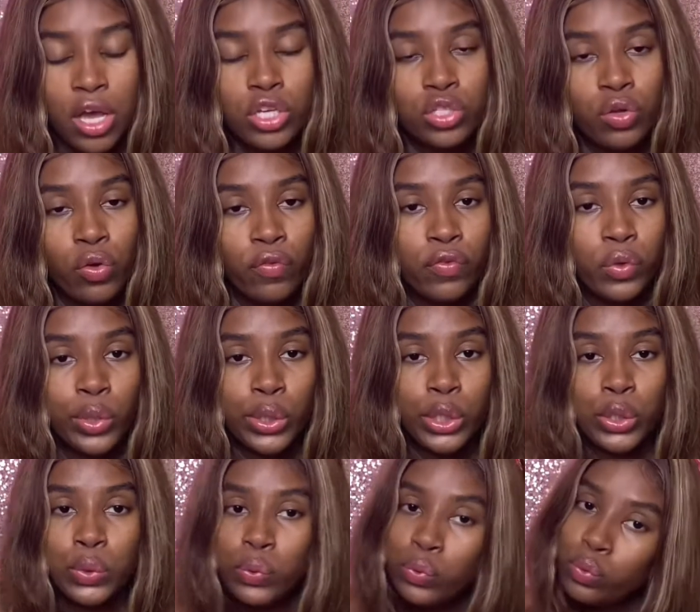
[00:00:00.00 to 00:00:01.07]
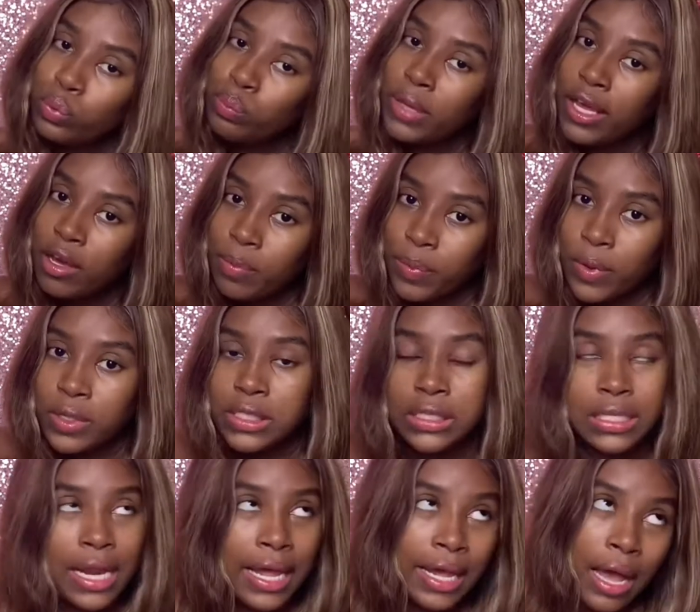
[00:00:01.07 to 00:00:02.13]
So for a new makeup artist
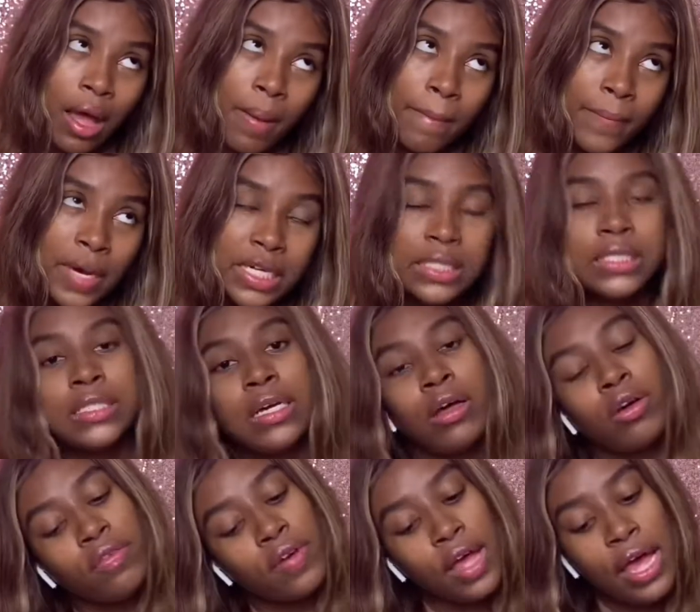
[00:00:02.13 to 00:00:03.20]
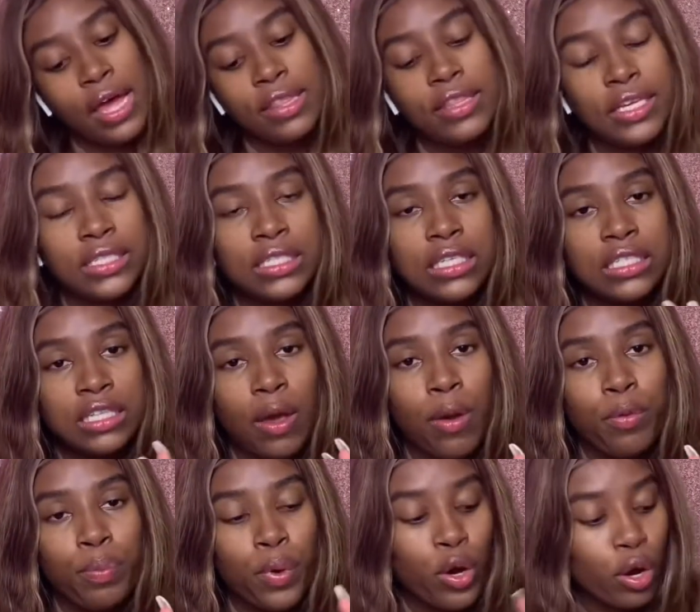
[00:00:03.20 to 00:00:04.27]
like myself, this is
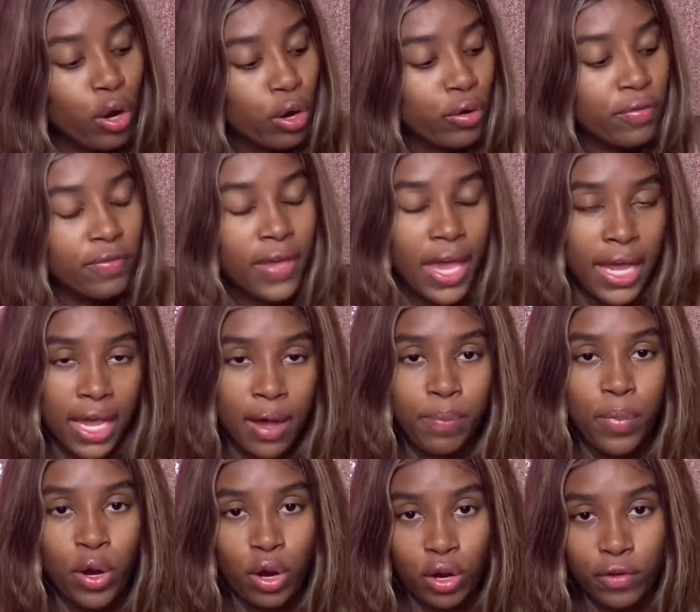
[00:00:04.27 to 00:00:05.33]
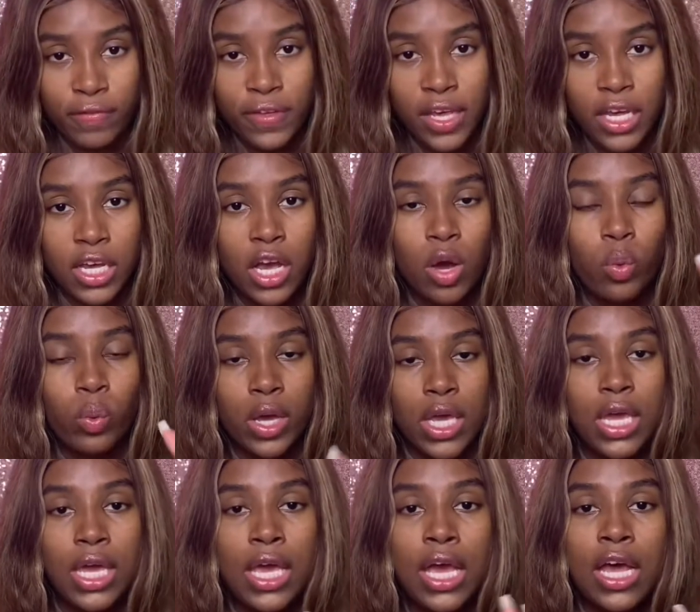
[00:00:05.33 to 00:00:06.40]
a perfect
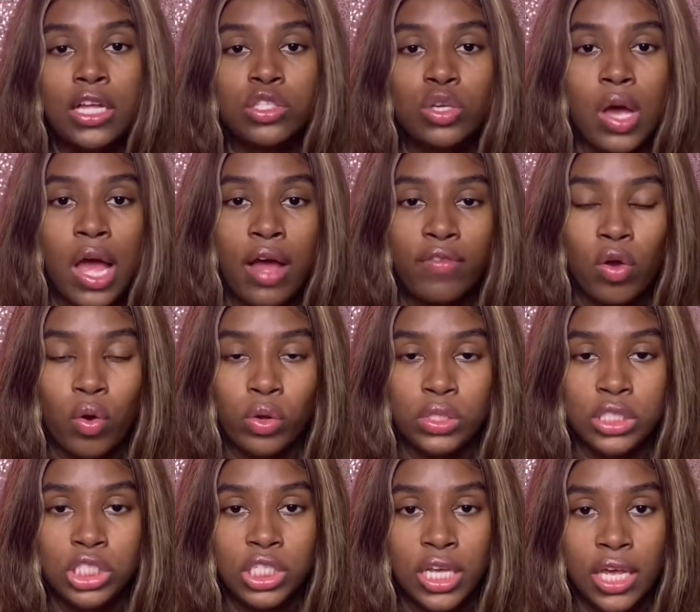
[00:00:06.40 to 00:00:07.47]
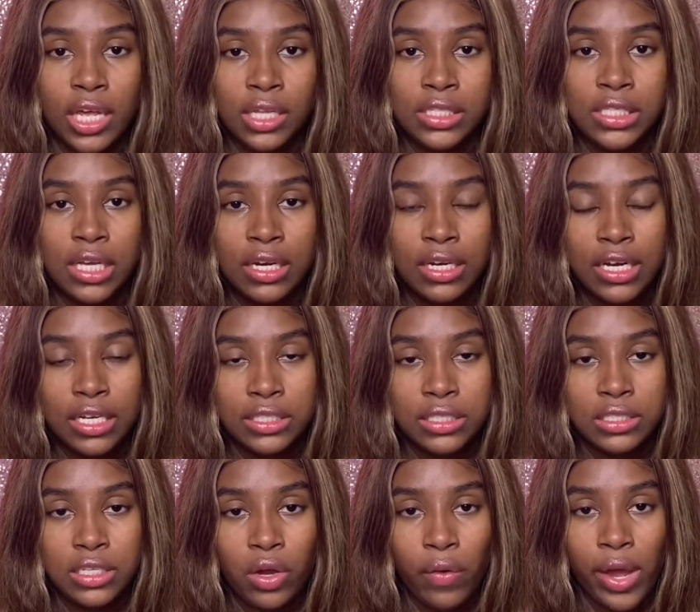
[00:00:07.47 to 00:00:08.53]
way to have all the shades
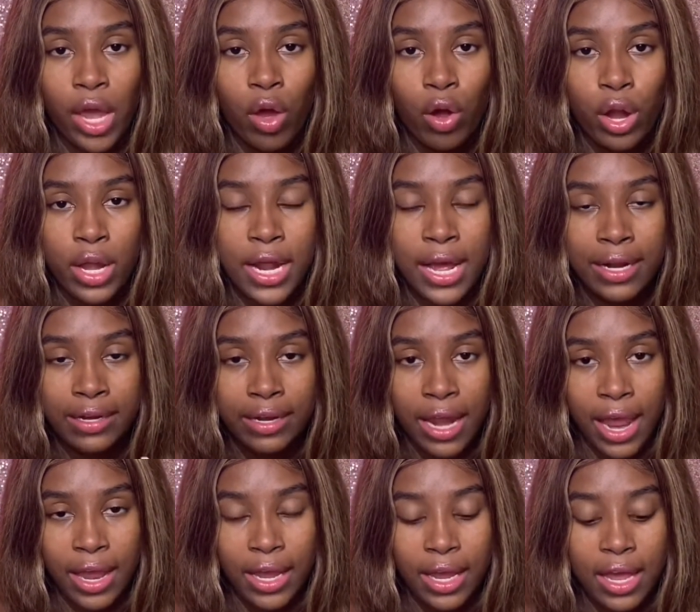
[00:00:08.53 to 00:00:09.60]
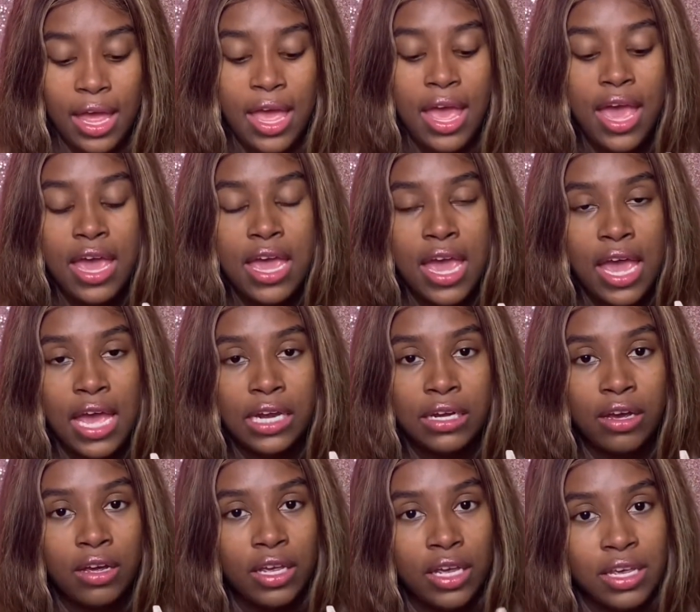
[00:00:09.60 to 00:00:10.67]
necessary on deck
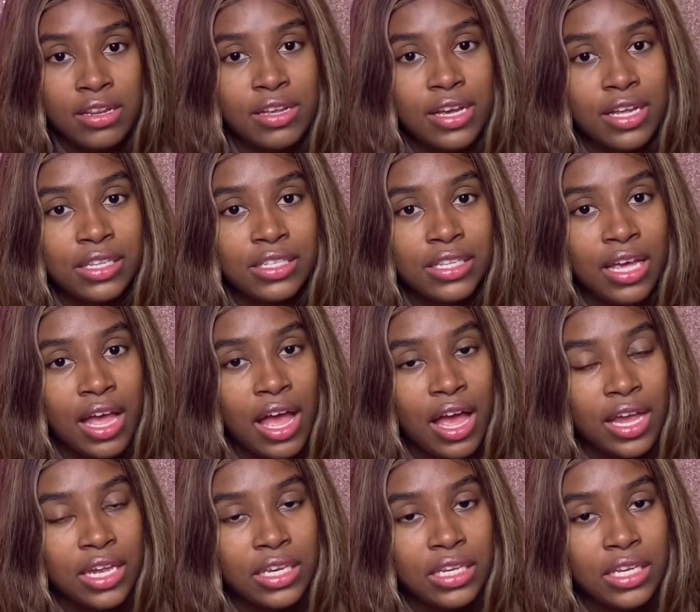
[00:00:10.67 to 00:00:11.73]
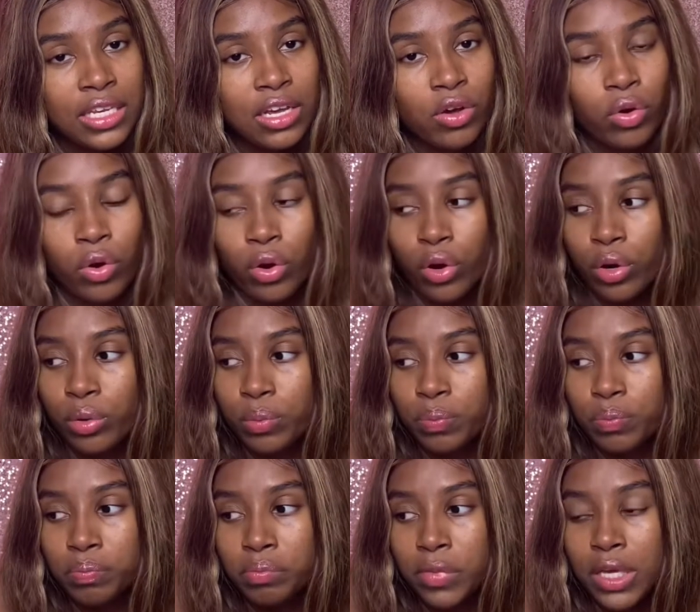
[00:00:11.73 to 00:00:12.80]
and in a tiny or
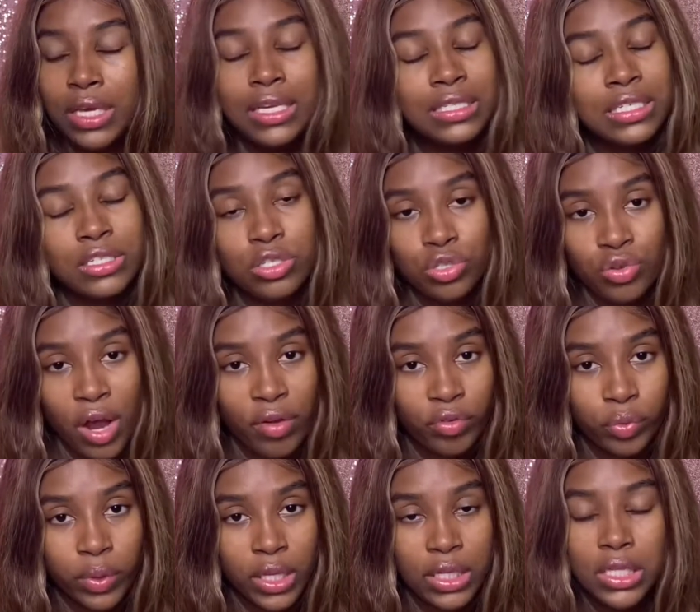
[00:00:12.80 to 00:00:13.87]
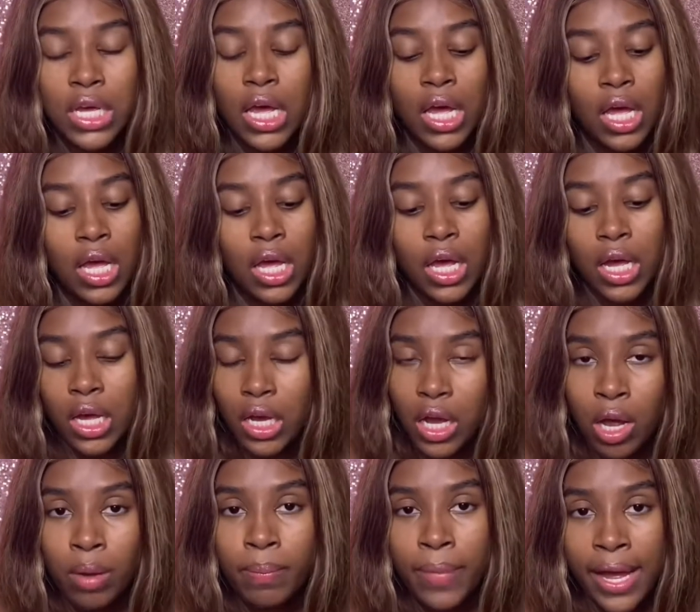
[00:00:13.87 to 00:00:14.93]
easy to travel with
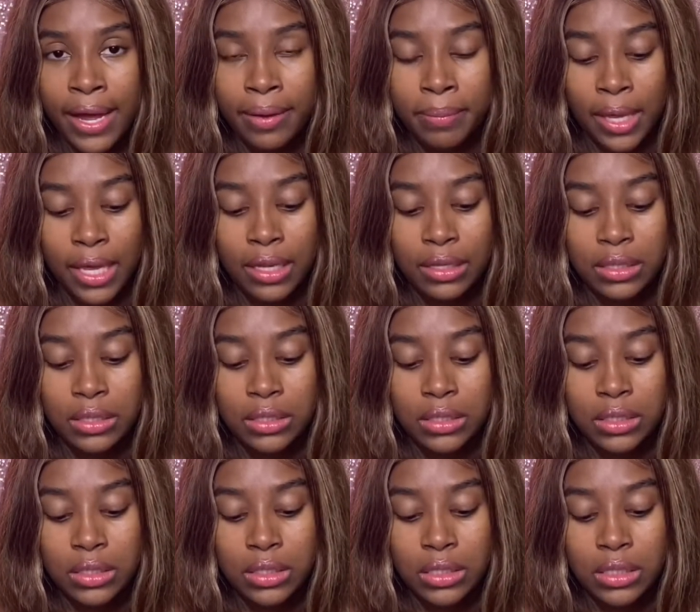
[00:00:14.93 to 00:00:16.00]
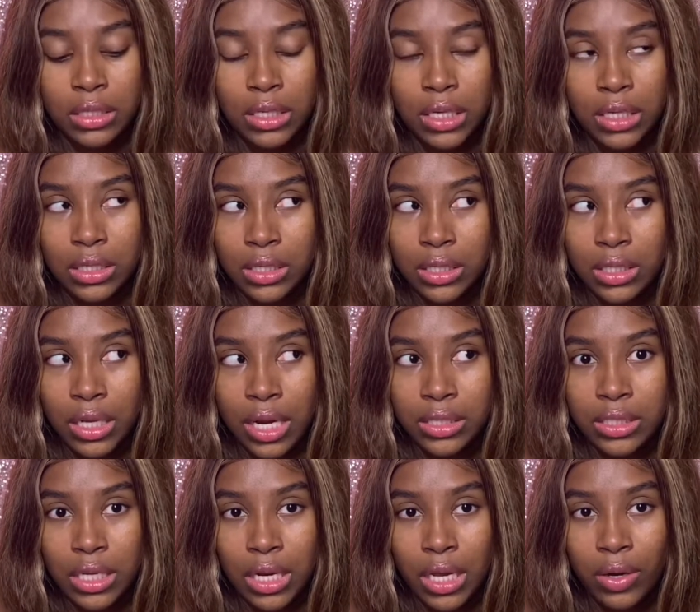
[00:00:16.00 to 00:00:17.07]
compartment. Did I
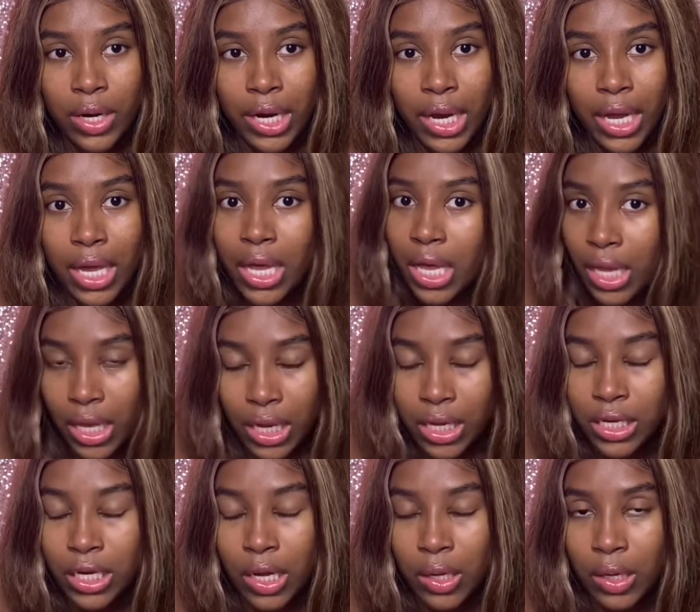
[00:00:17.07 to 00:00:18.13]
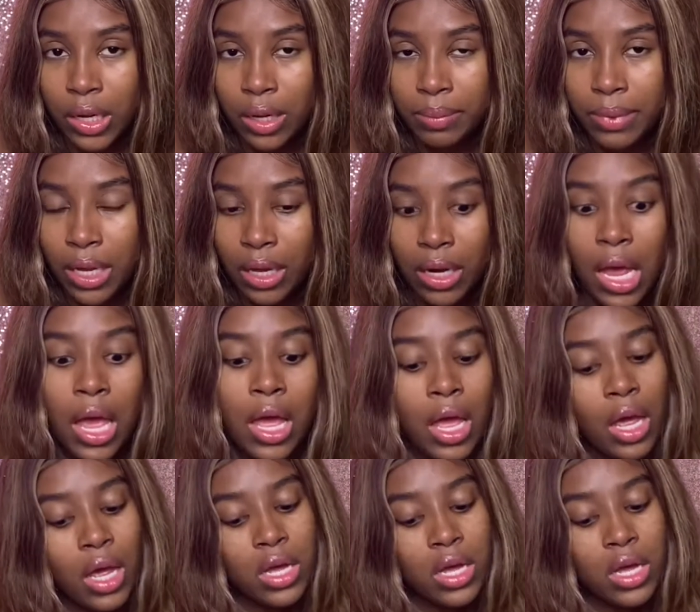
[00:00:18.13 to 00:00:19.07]
say that right? Don't call me on that.